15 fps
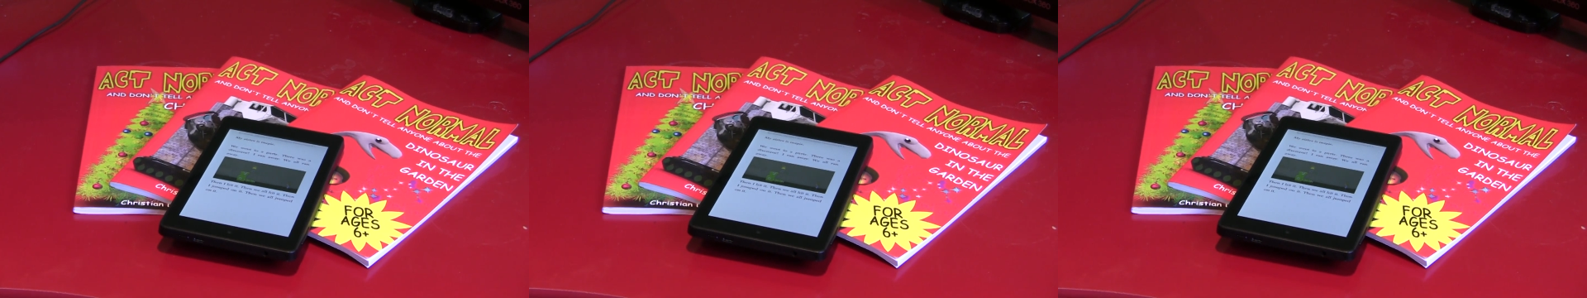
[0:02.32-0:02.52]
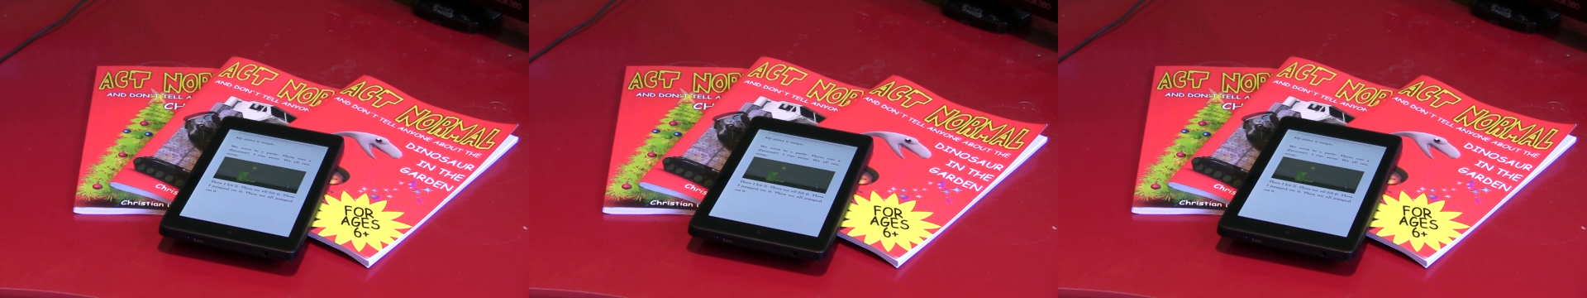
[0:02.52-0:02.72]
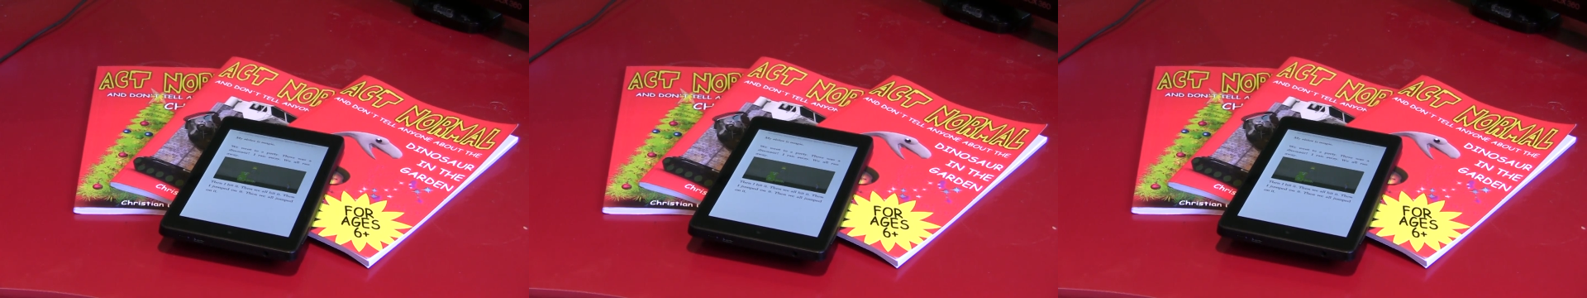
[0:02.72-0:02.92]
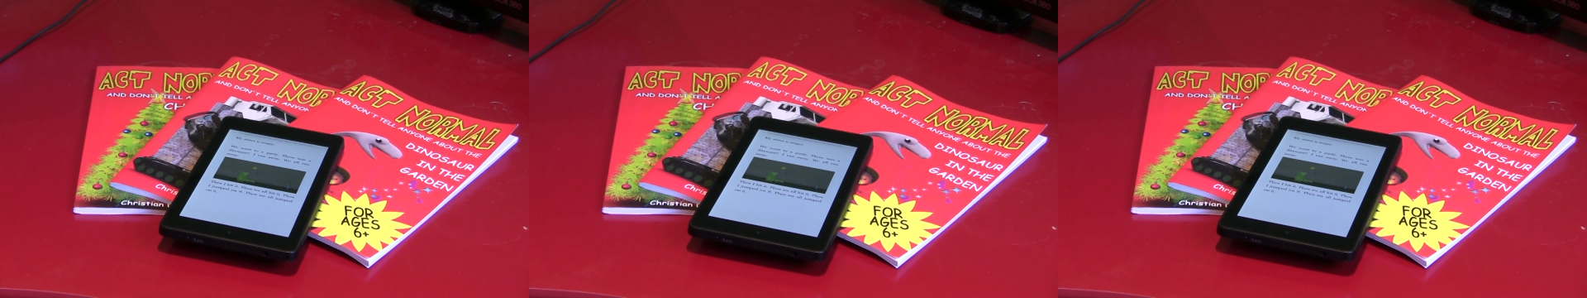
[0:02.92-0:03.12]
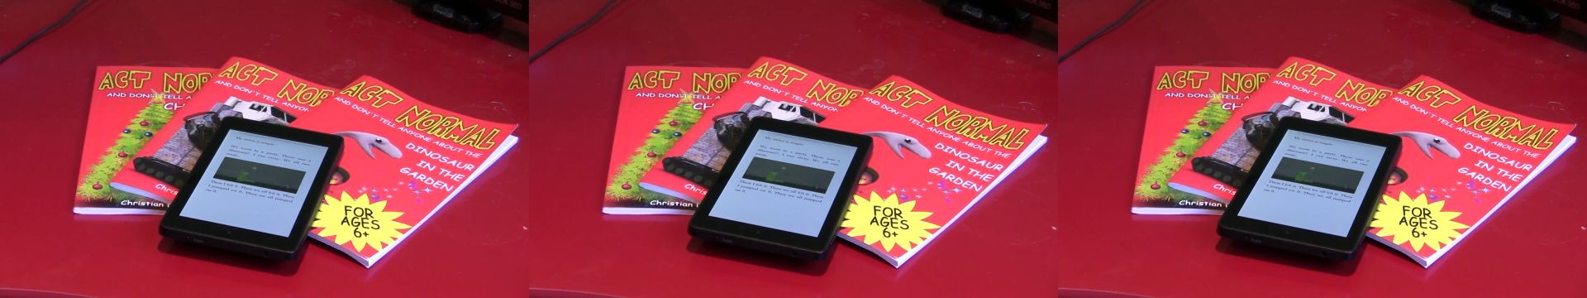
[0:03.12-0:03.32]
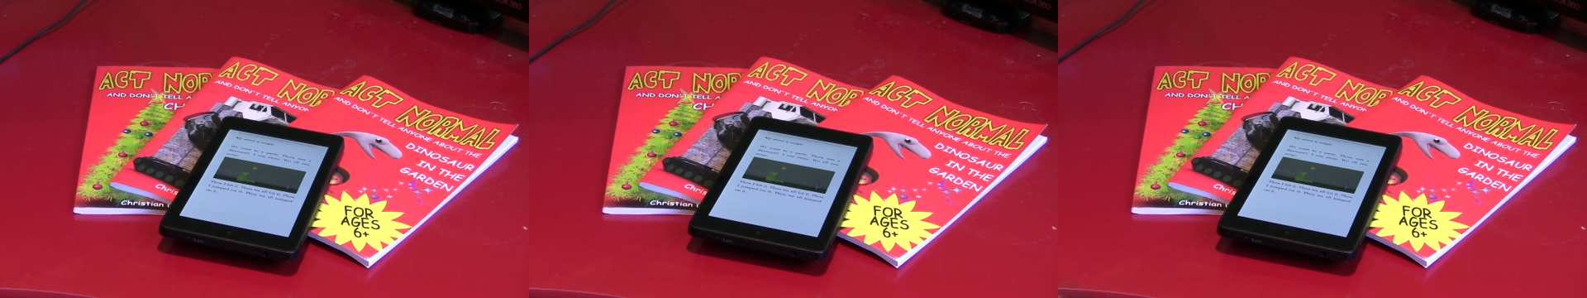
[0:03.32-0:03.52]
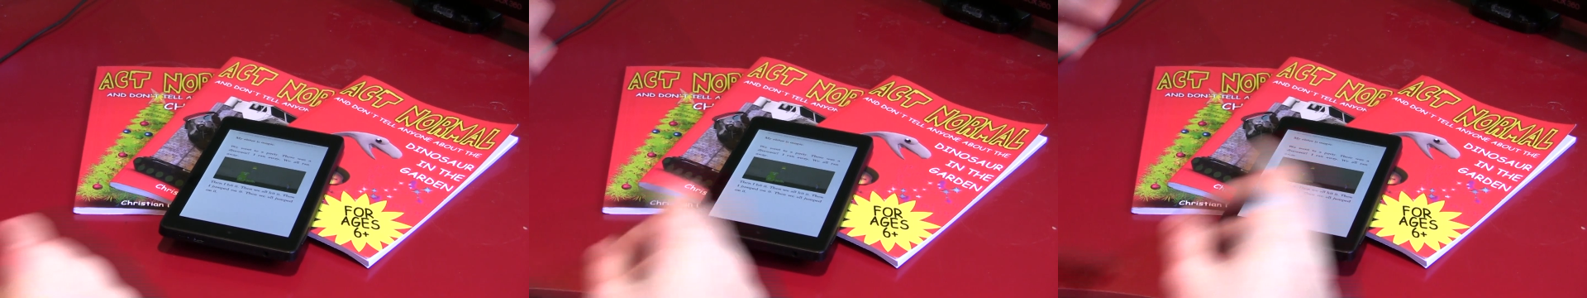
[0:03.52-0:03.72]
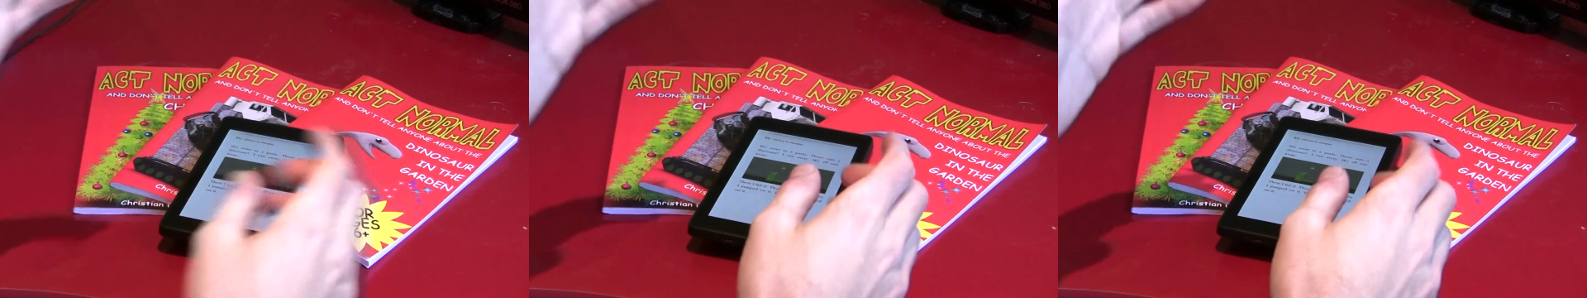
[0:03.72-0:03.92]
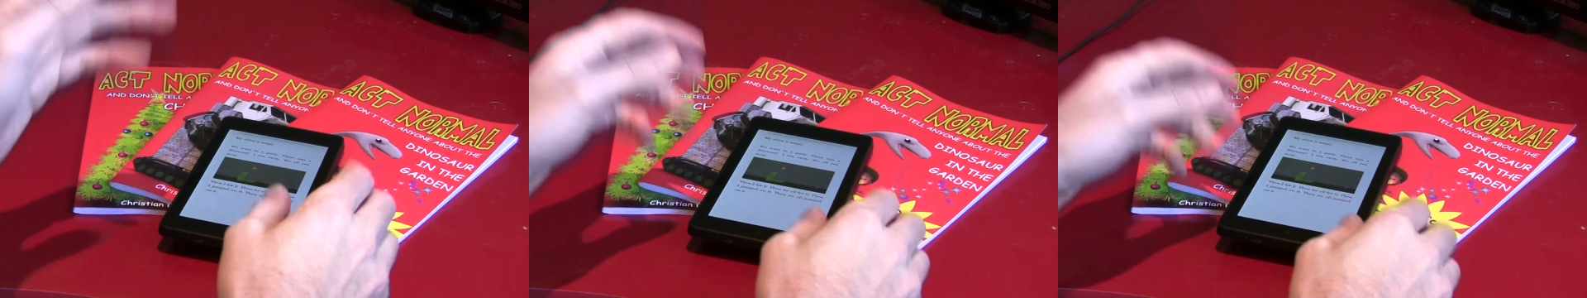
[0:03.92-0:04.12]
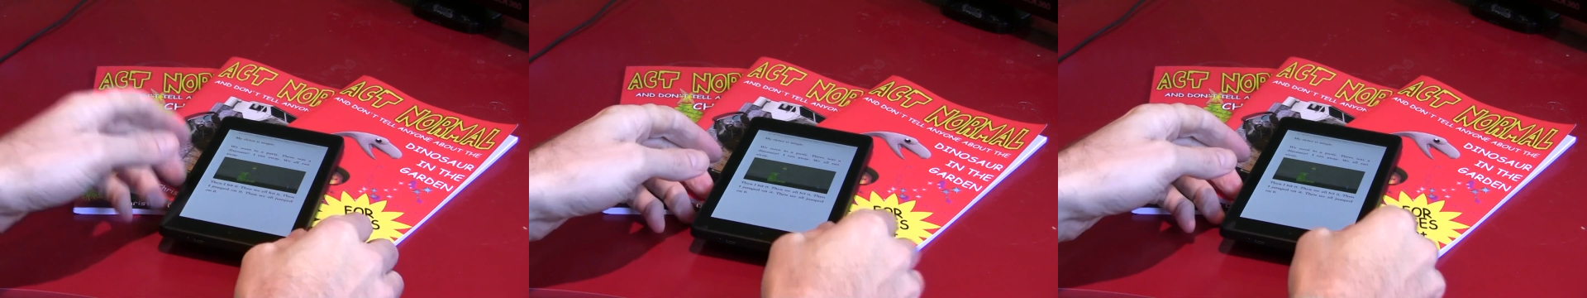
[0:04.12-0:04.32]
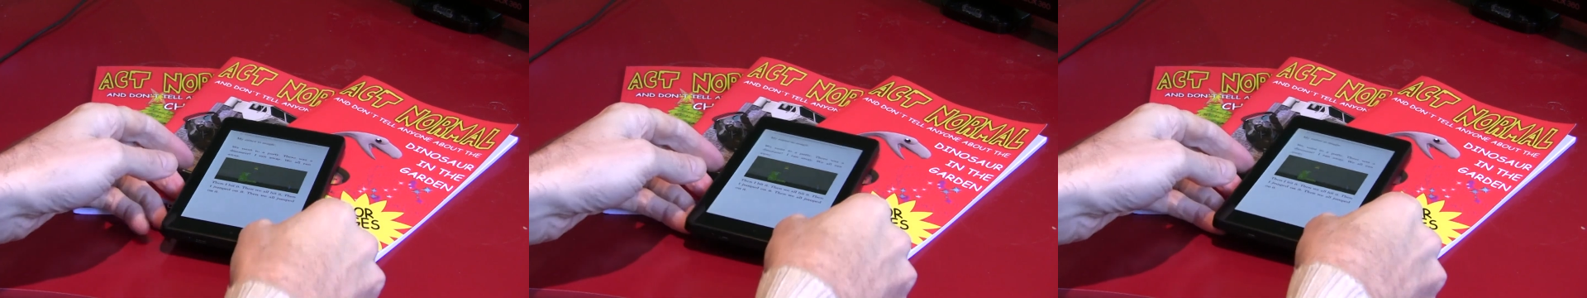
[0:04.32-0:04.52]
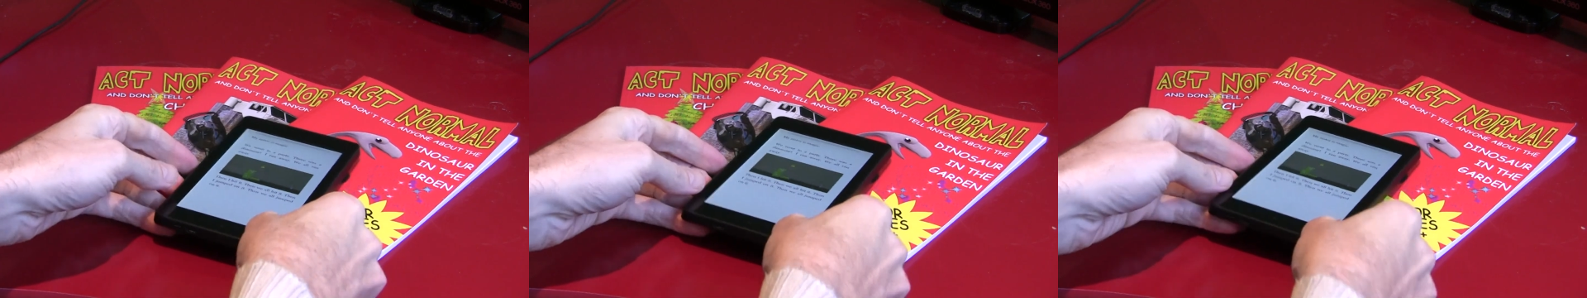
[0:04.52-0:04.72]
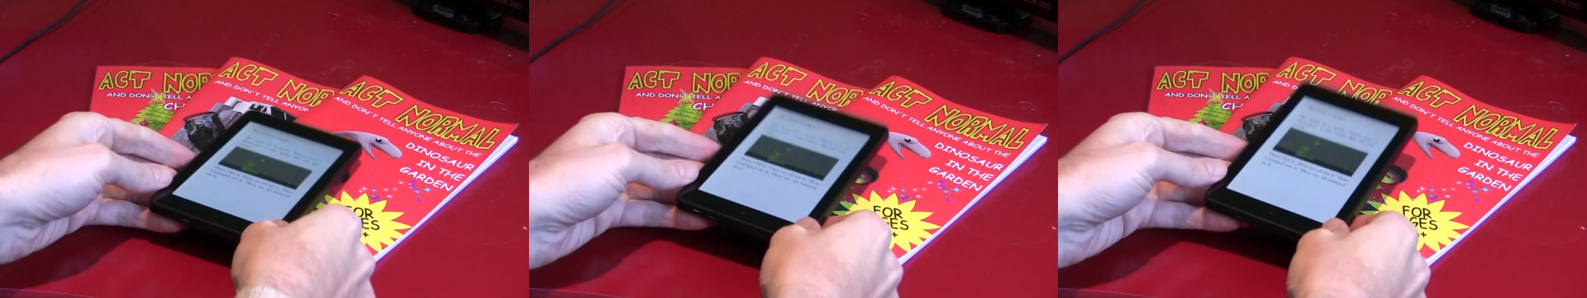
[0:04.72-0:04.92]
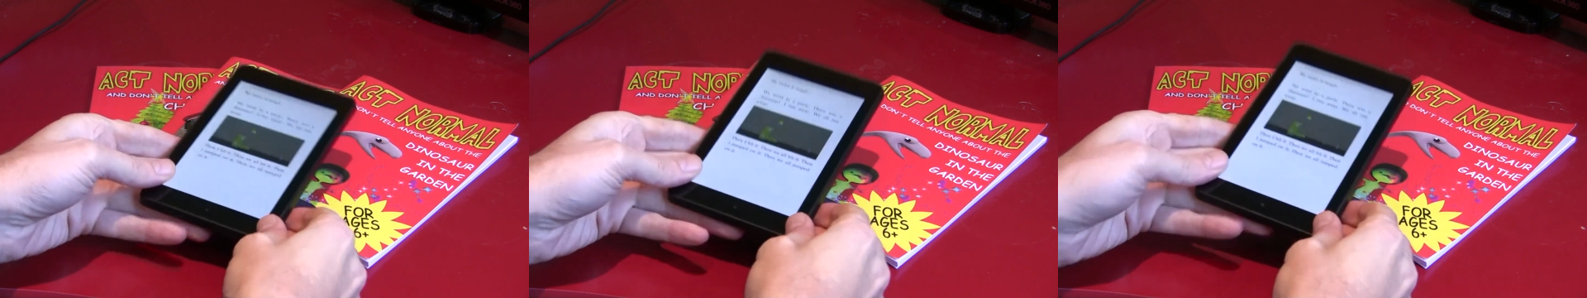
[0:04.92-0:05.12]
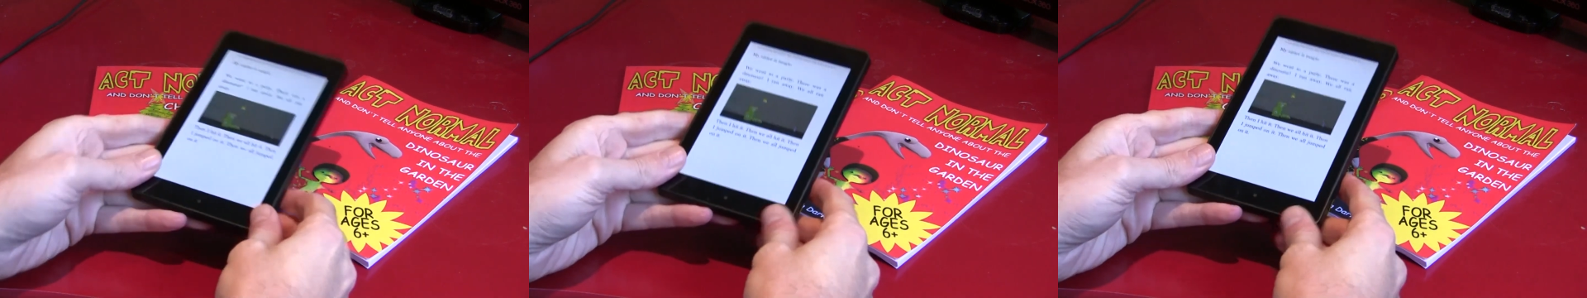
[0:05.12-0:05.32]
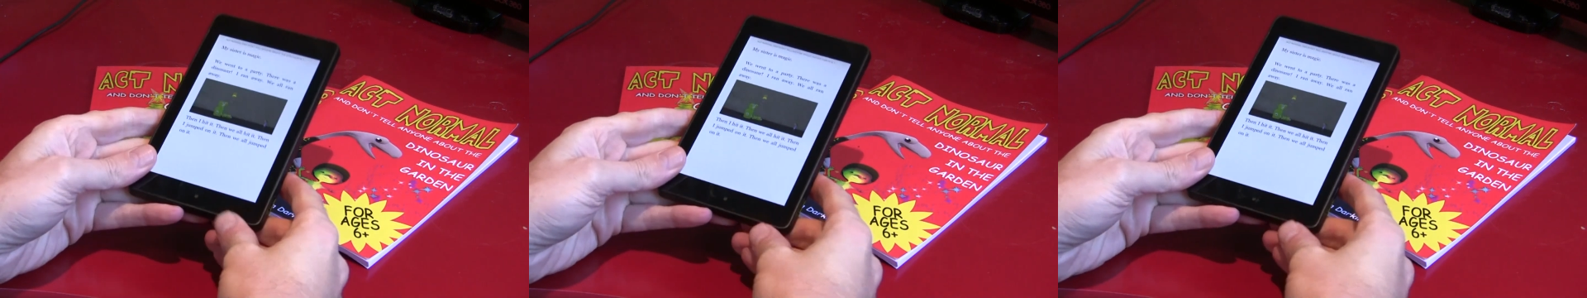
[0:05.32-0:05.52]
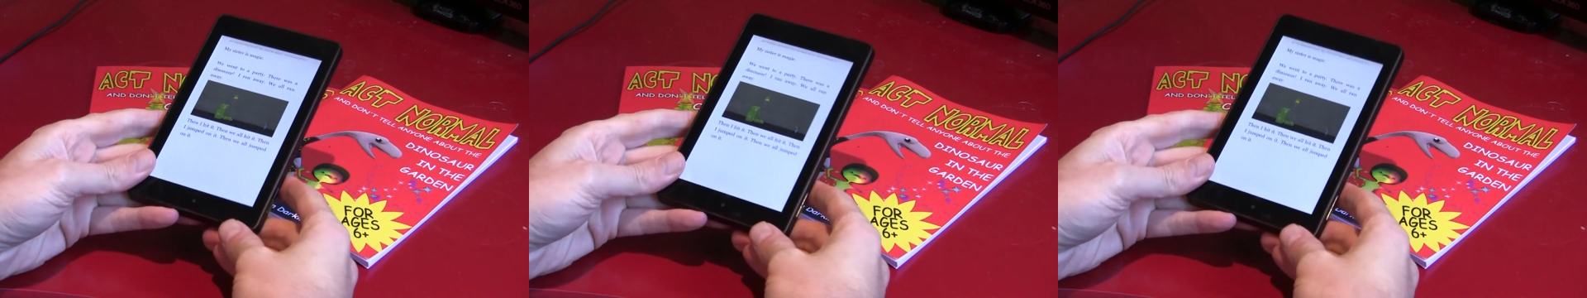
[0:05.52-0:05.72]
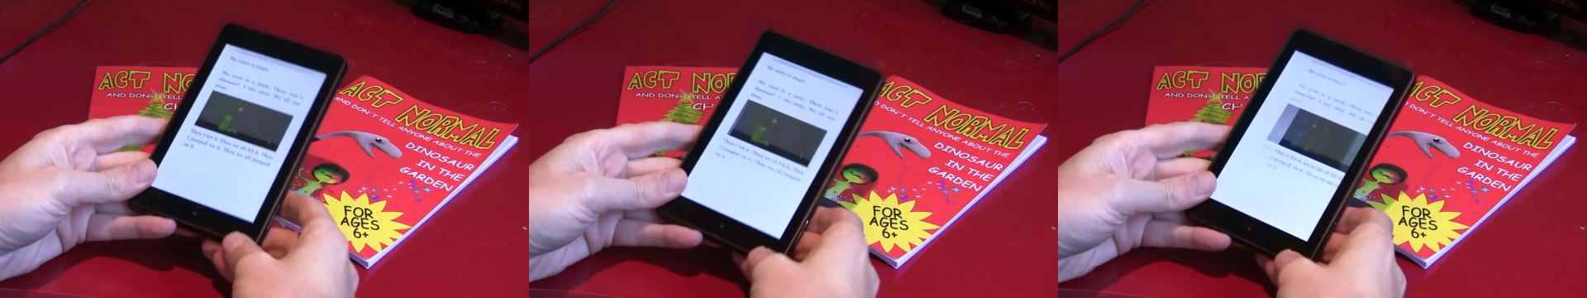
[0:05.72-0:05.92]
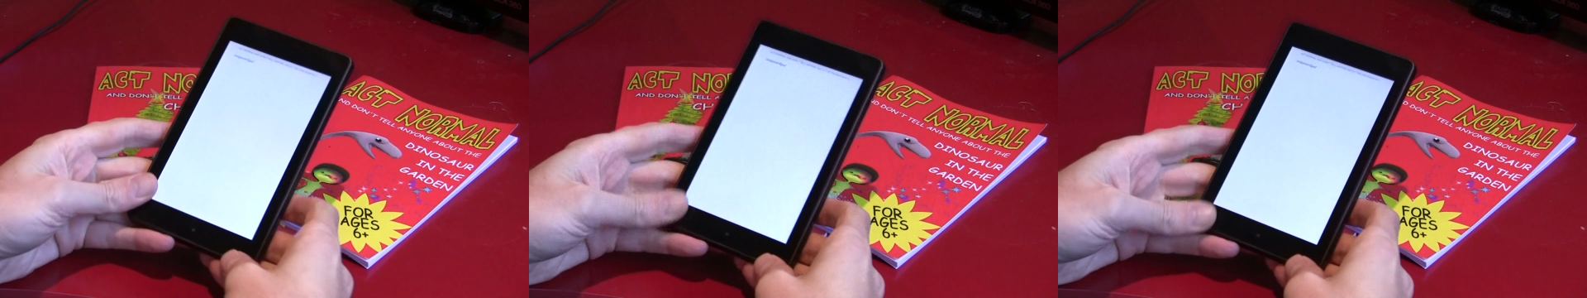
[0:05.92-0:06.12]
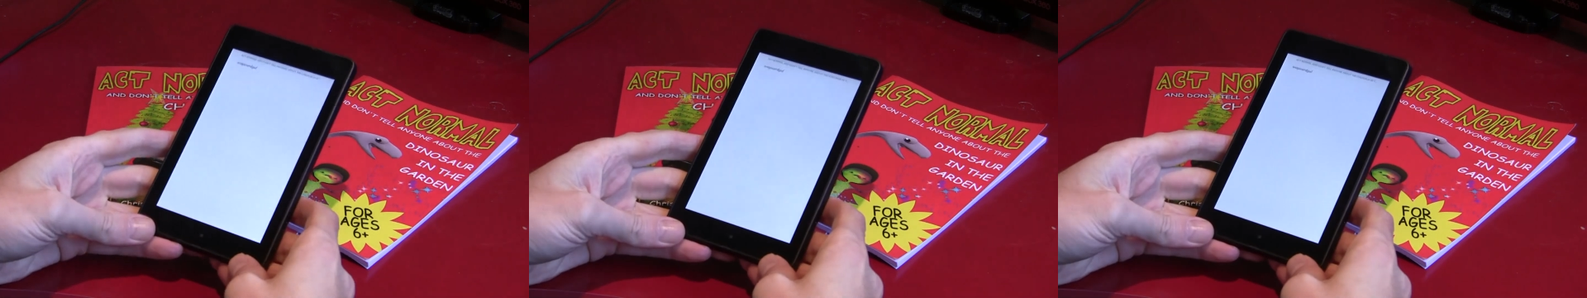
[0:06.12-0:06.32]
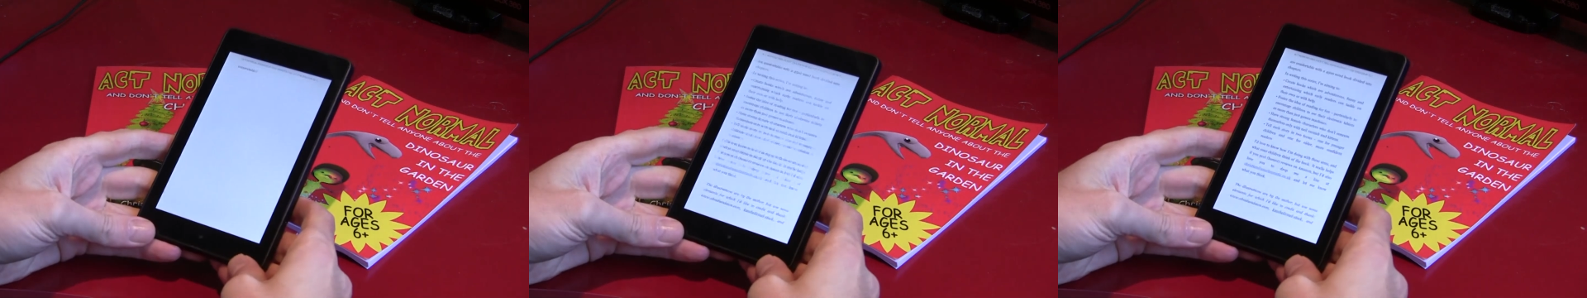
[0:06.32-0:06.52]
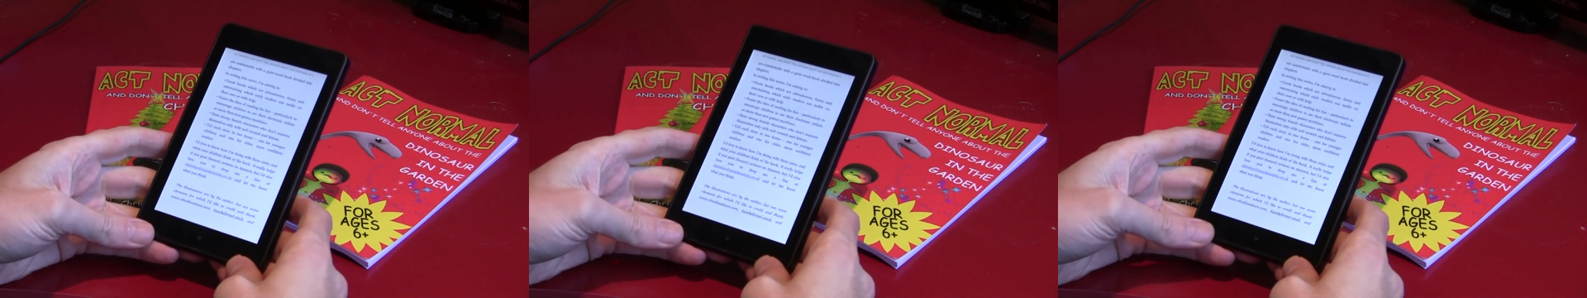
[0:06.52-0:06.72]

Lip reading: [unreadable: no face in view]